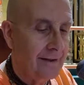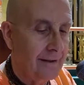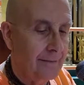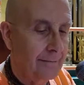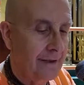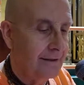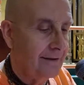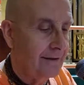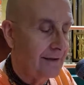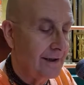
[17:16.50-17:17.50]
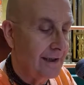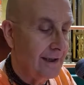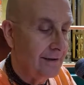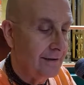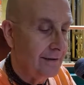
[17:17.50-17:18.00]
At
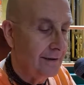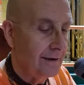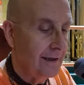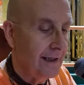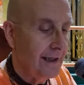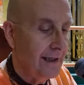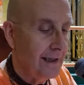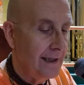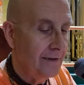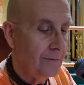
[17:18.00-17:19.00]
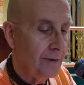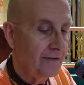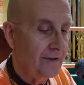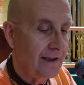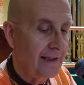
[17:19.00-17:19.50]
Mandara Hill,
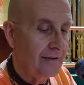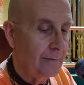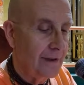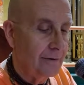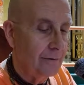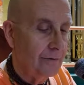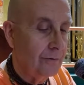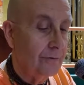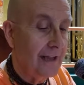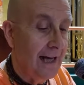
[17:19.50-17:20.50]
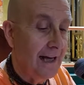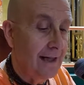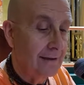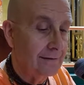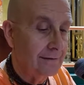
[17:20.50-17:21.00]
he is present as
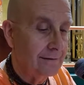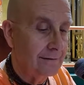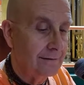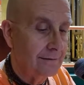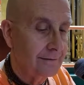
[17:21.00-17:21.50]
Madhusudan.